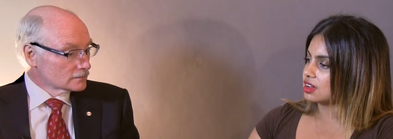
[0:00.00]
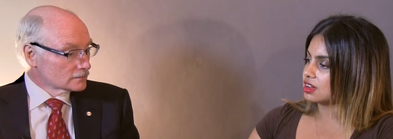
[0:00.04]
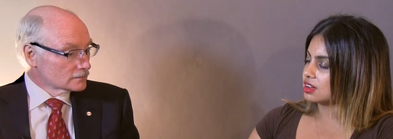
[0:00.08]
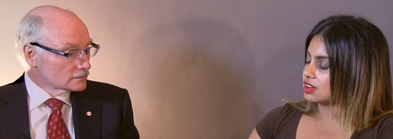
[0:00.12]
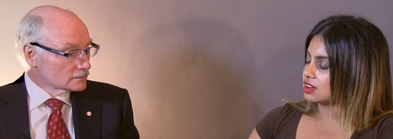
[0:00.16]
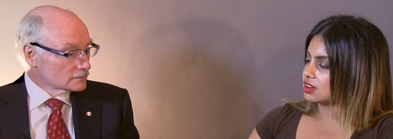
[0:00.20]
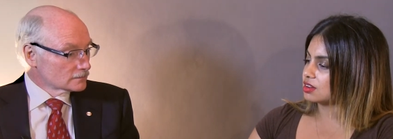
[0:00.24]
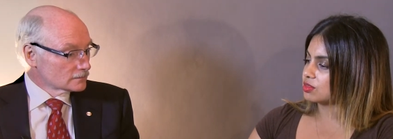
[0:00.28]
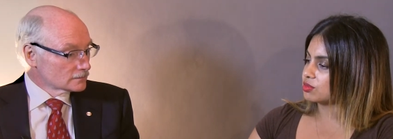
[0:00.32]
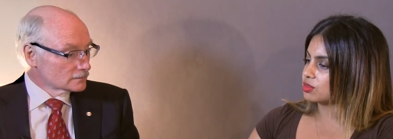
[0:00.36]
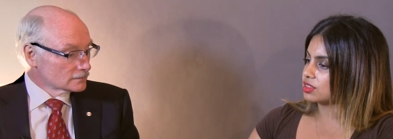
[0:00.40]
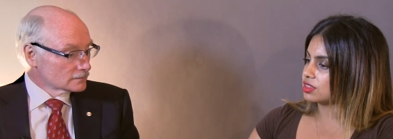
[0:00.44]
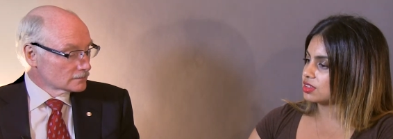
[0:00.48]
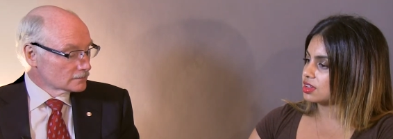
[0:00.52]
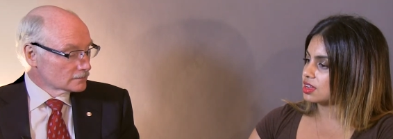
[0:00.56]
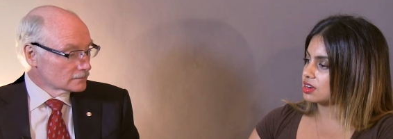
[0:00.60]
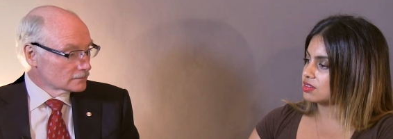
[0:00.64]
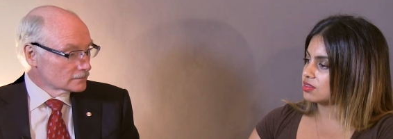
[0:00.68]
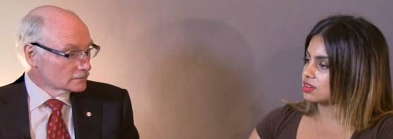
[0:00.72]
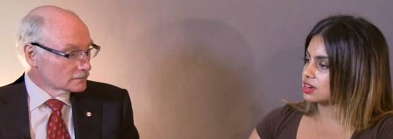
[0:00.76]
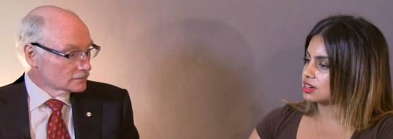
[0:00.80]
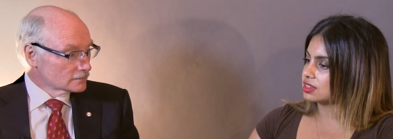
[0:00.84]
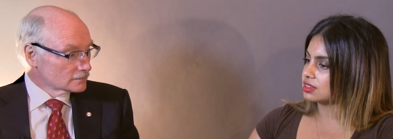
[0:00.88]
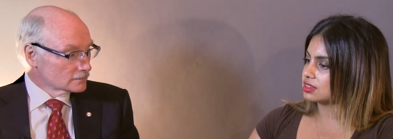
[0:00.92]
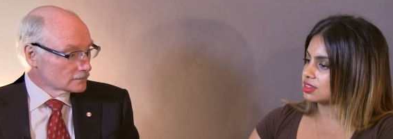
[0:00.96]
Speaker 1: uh, with
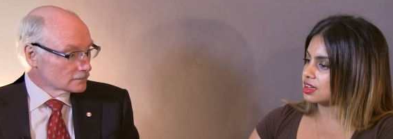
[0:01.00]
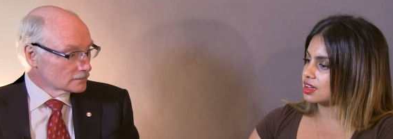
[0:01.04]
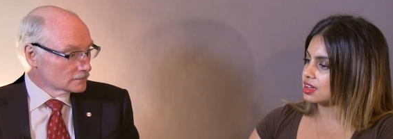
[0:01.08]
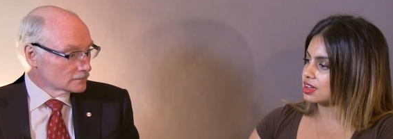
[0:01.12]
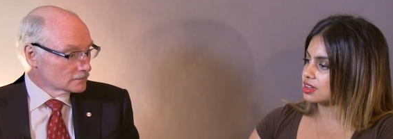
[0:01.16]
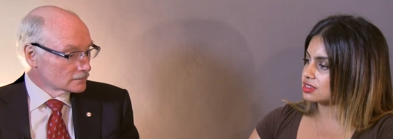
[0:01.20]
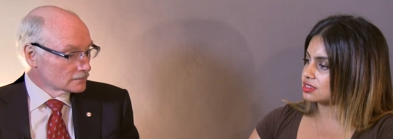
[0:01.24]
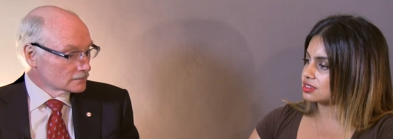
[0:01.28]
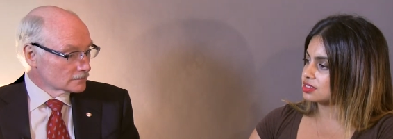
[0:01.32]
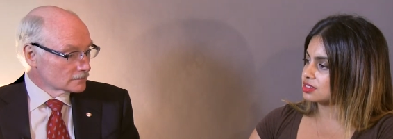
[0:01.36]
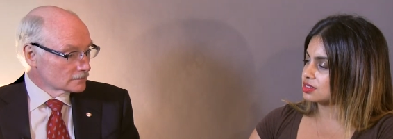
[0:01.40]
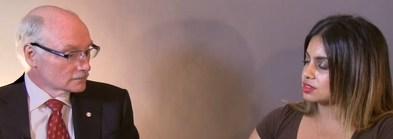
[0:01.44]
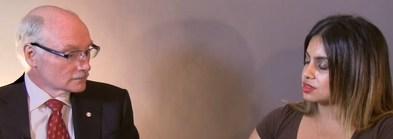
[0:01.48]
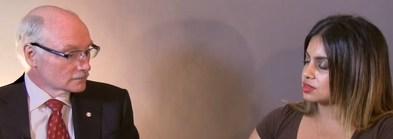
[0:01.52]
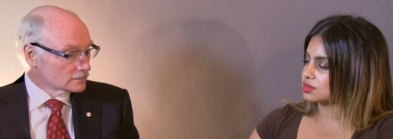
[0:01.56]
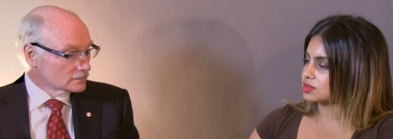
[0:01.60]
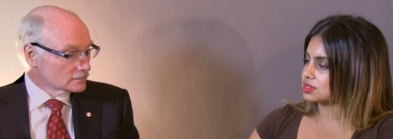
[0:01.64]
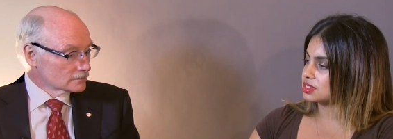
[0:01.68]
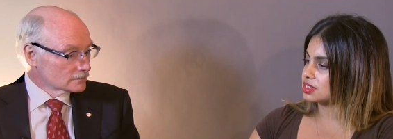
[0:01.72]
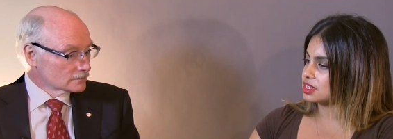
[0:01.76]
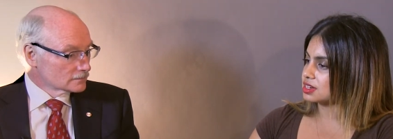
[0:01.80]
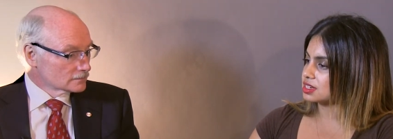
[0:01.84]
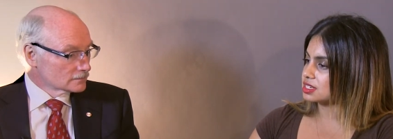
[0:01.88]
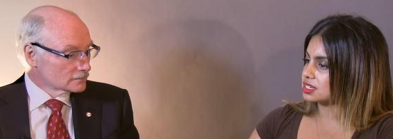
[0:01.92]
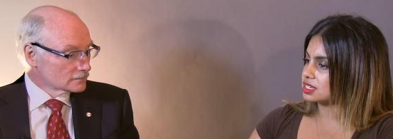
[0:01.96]
Henrietta Lacks, you know, it
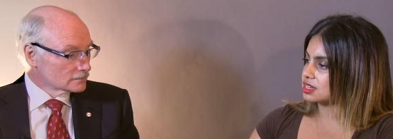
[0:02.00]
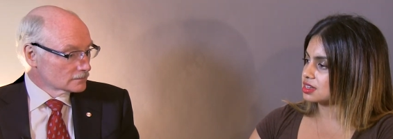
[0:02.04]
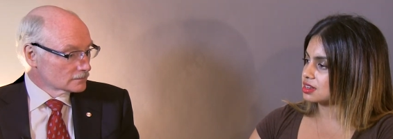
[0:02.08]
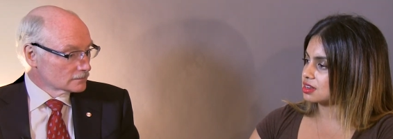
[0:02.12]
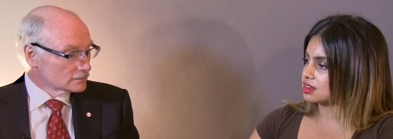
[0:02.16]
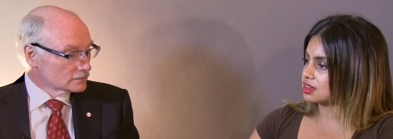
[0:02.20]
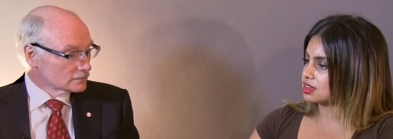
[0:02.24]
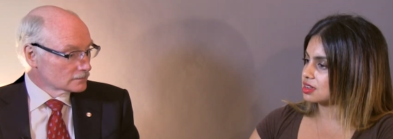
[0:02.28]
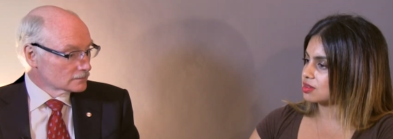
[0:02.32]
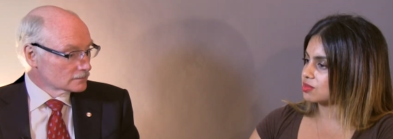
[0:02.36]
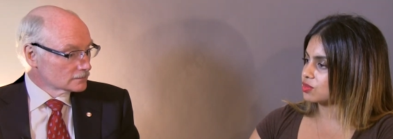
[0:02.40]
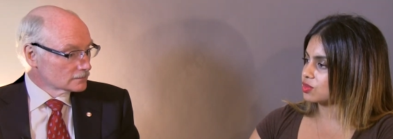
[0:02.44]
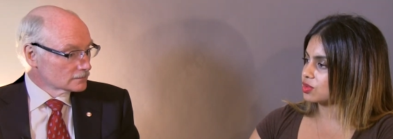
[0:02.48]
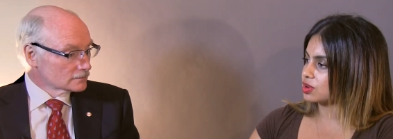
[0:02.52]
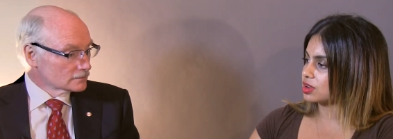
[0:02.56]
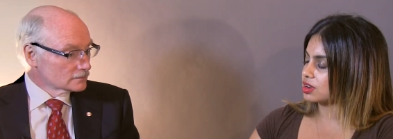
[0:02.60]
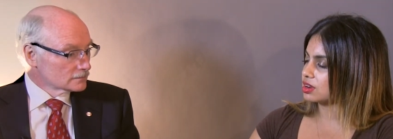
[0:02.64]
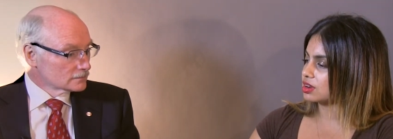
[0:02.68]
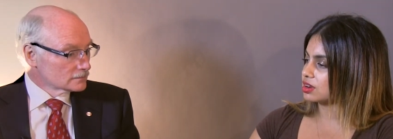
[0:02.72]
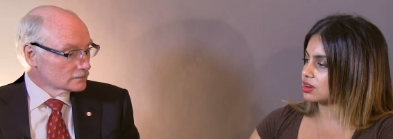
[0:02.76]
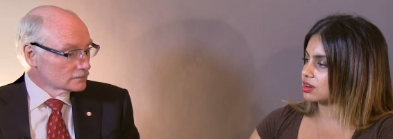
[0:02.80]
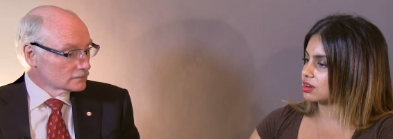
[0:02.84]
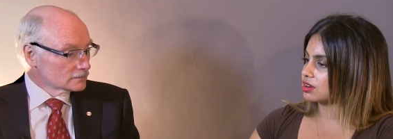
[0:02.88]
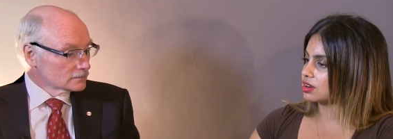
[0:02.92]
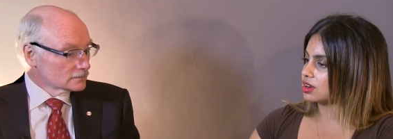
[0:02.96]
was at a time
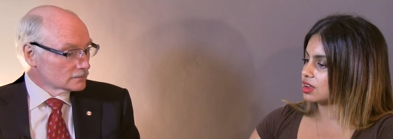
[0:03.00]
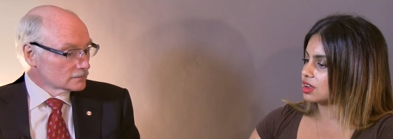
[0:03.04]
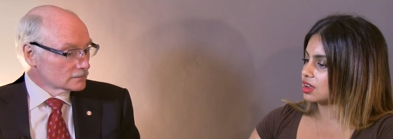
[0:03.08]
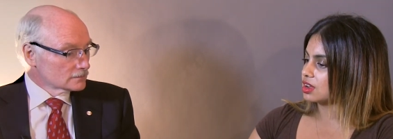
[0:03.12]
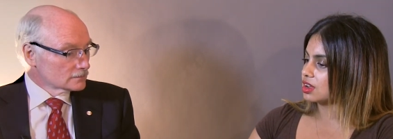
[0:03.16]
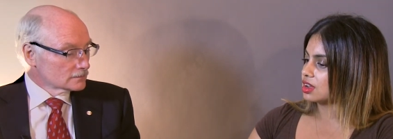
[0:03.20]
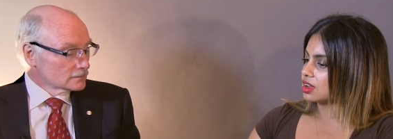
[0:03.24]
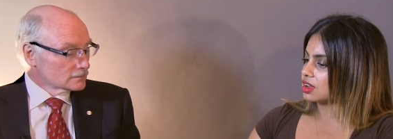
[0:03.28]
where